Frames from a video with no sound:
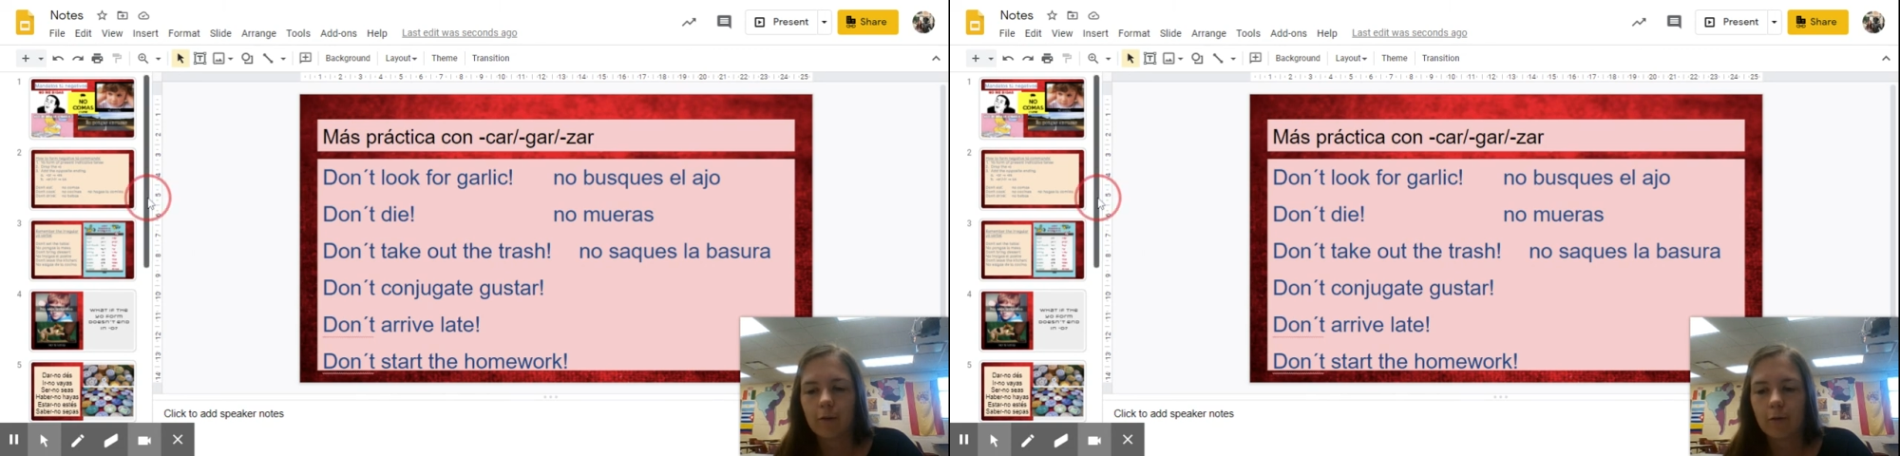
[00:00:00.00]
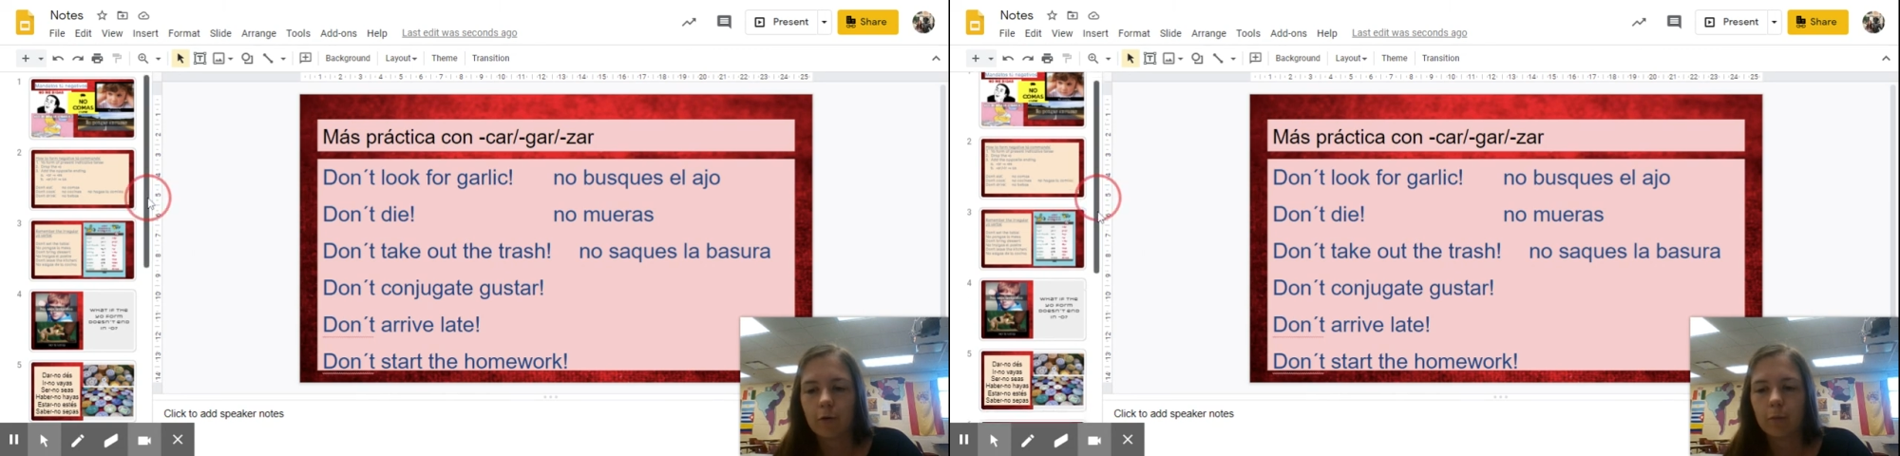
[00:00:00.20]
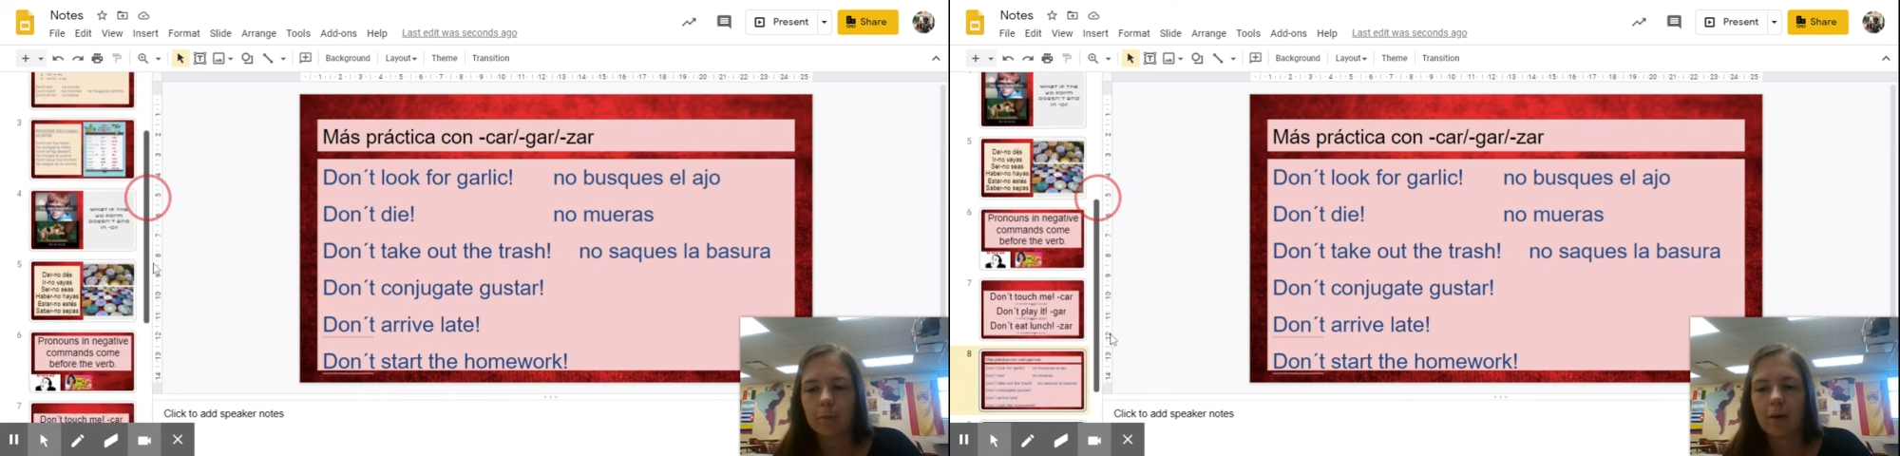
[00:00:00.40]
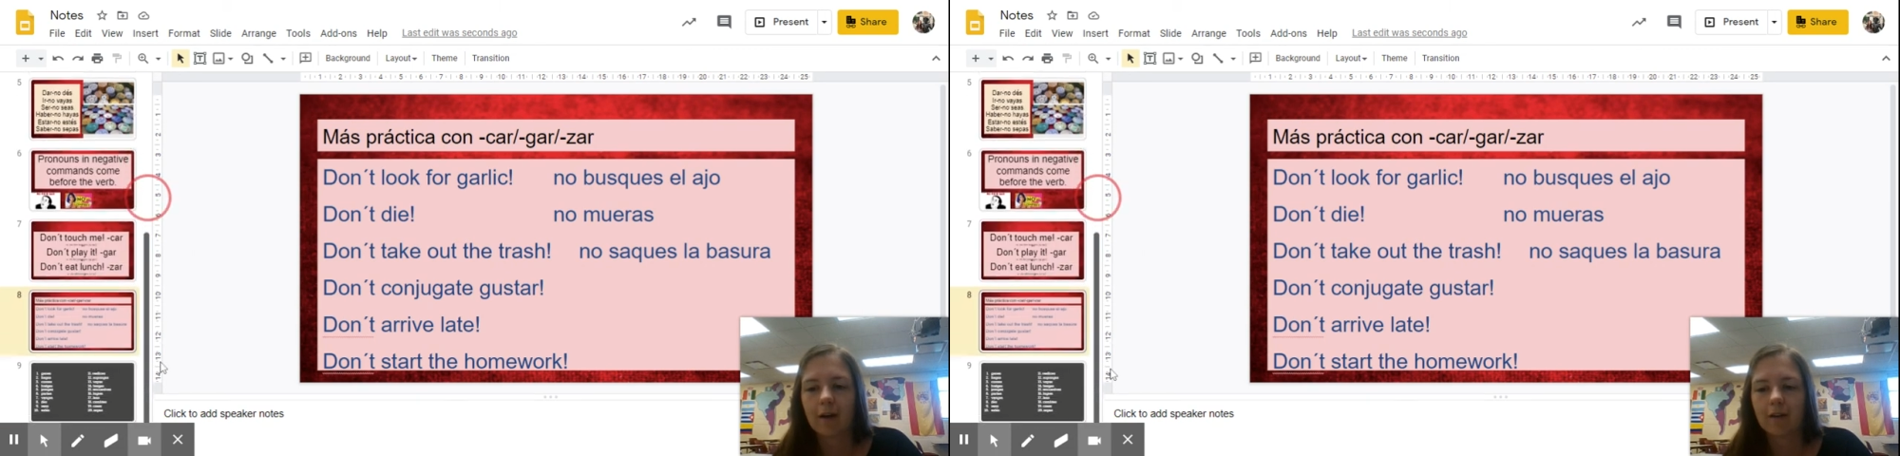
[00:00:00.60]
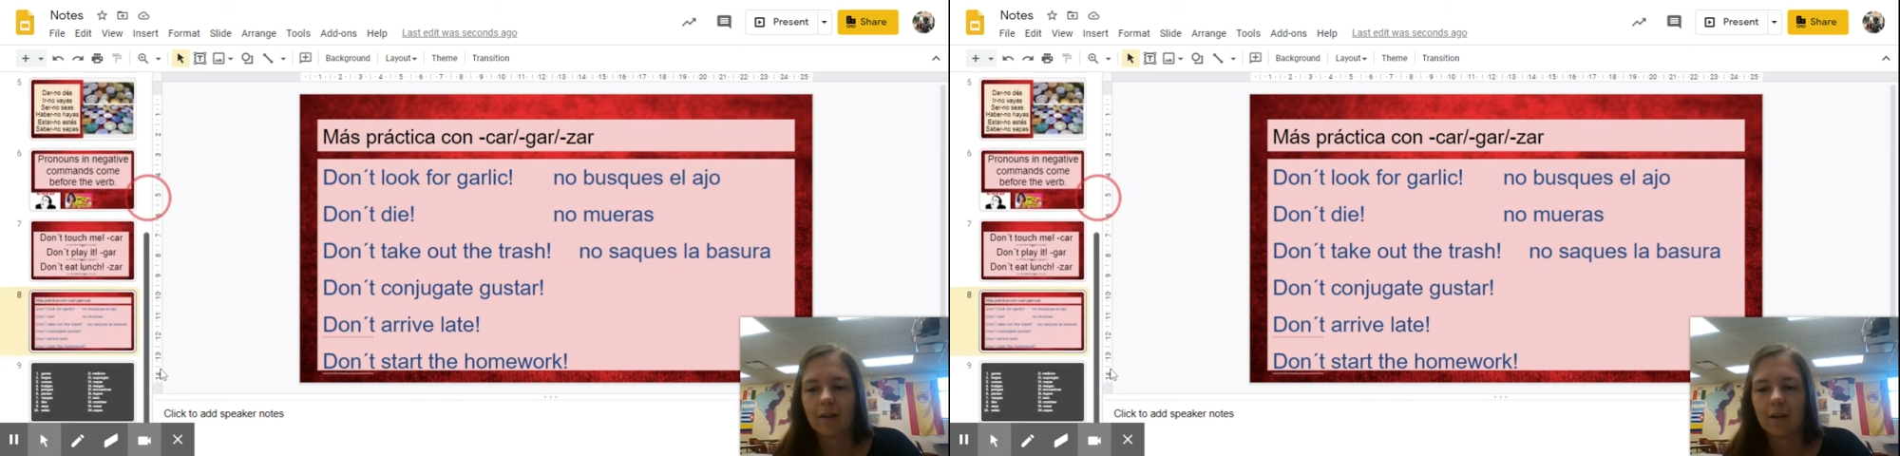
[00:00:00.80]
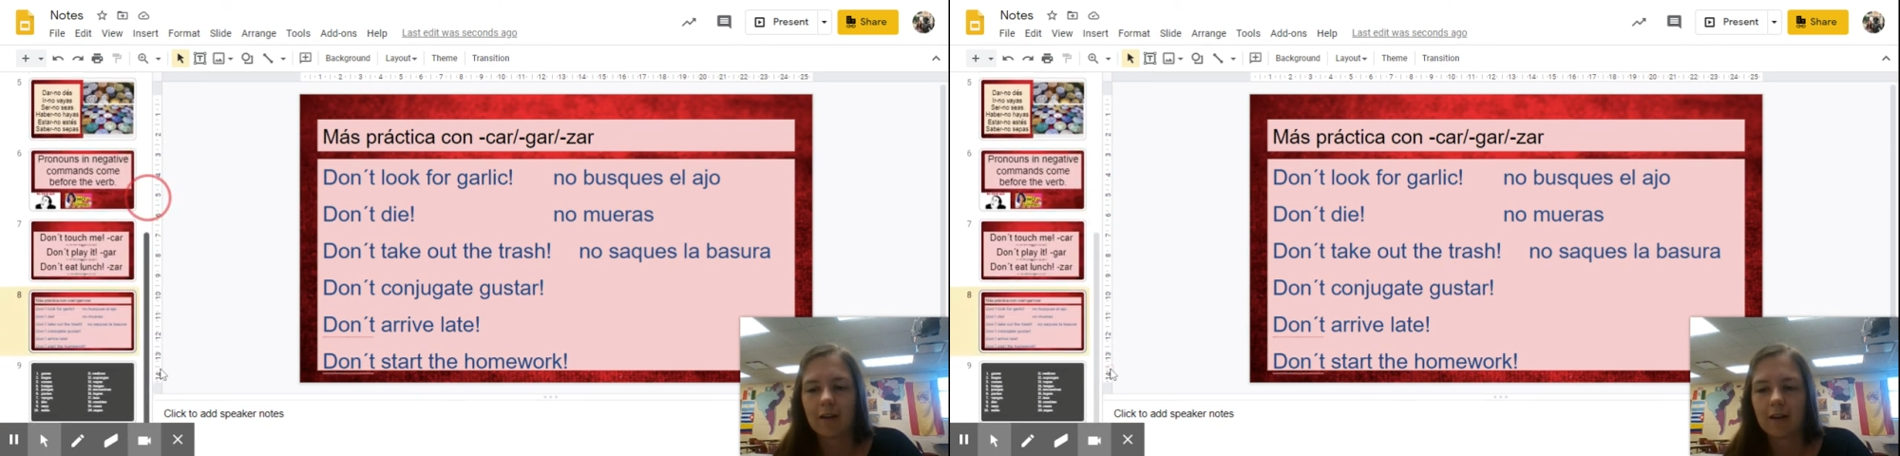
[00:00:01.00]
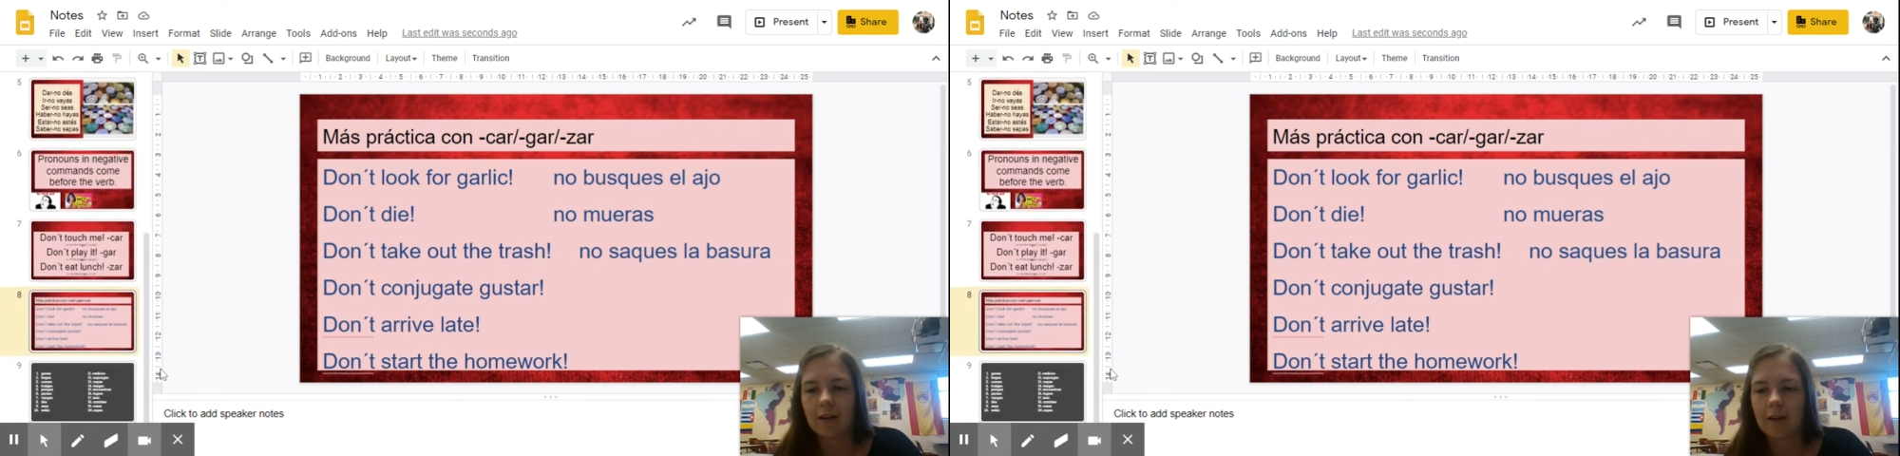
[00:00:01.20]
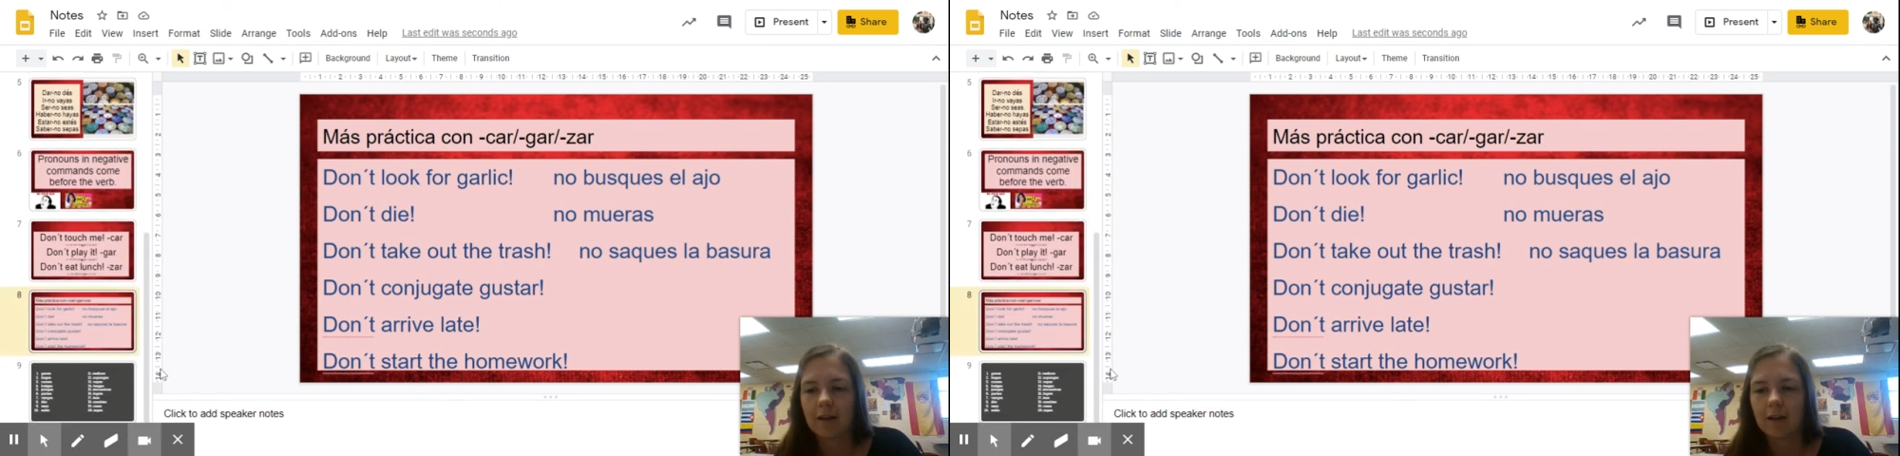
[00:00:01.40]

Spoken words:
know that we'll be practicing it